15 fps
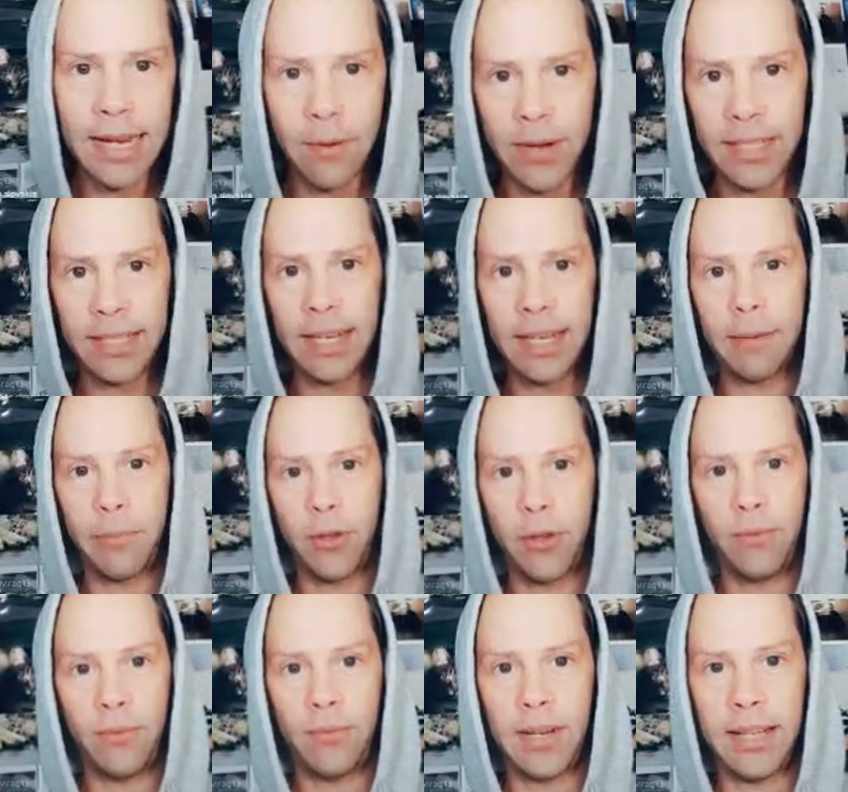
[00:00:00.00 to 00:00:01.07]
Kanye West said it
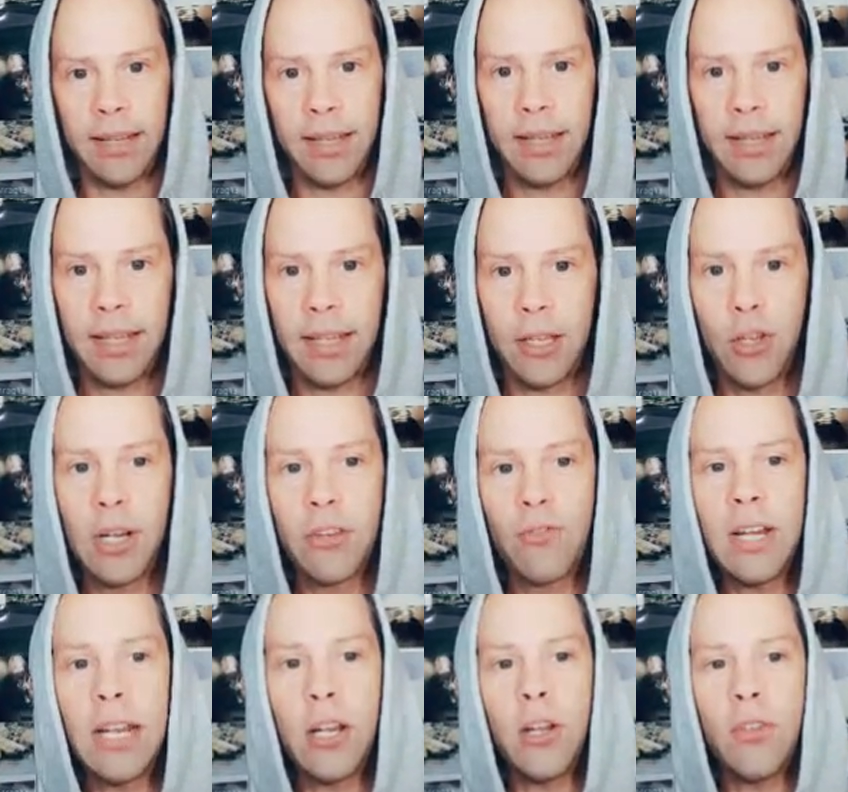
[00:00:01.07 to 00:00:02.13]
beautifully. You
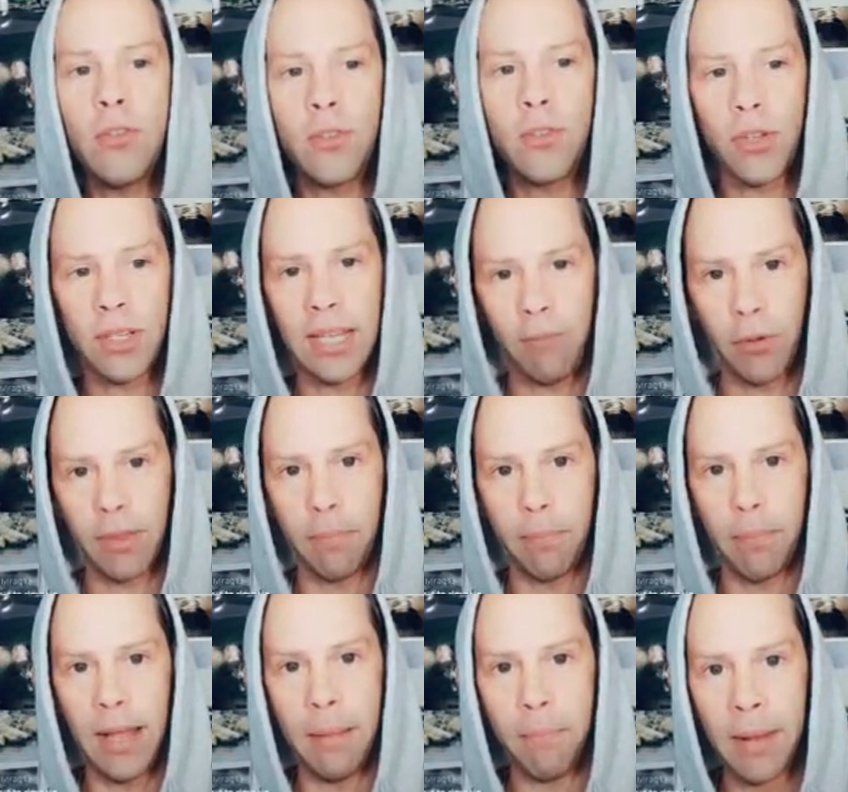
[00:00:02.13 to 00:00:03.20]
literally lose yourself with
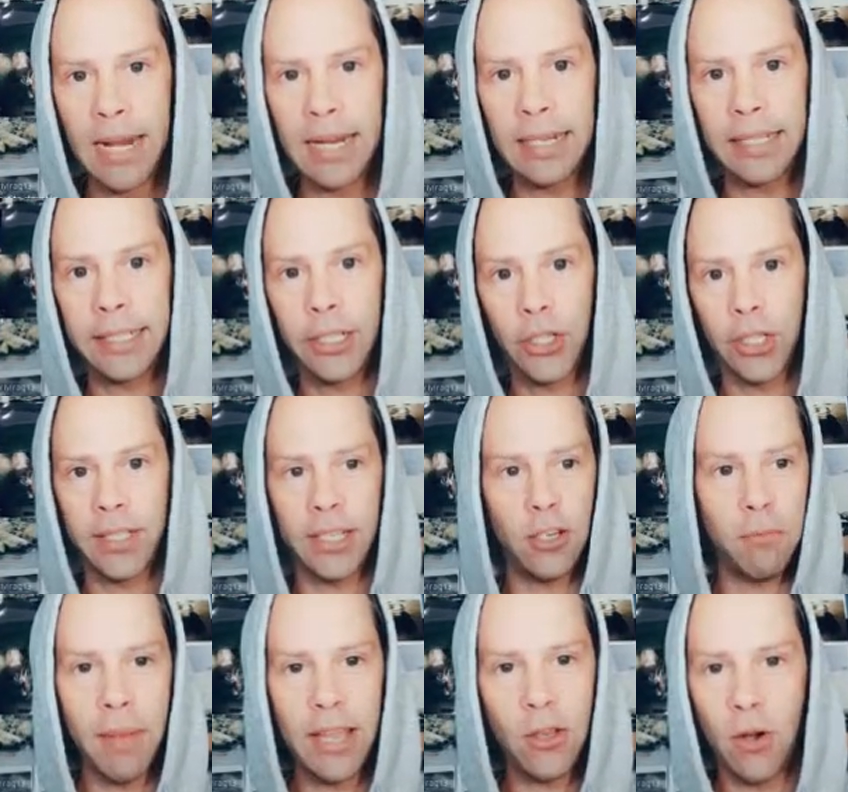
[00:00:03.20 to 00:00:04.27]
a million decisions that you
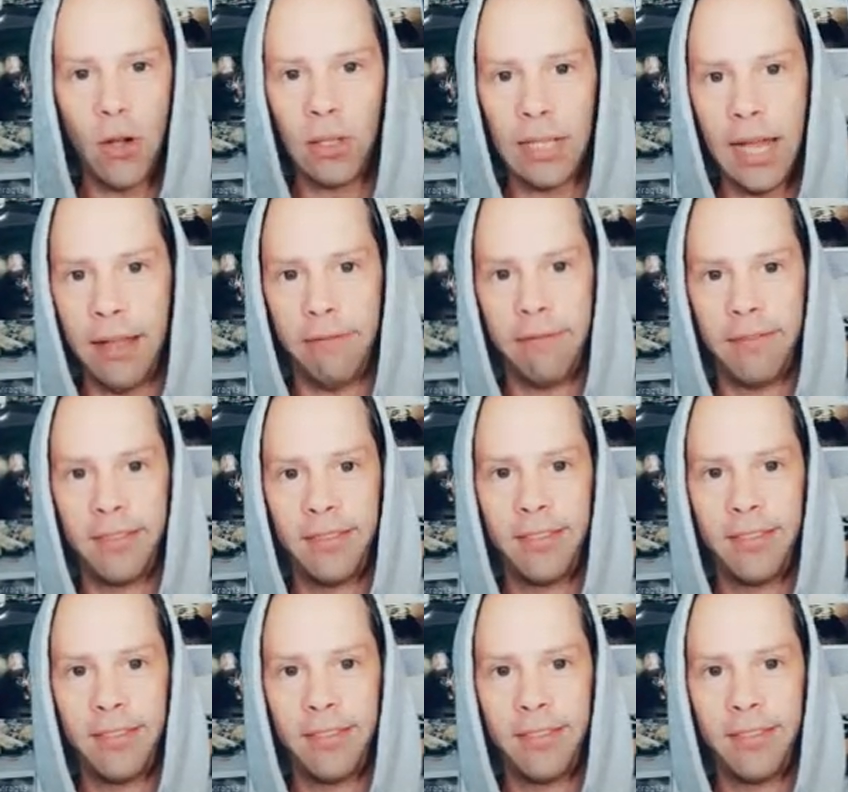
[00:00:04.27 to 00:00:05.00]
make your whole life.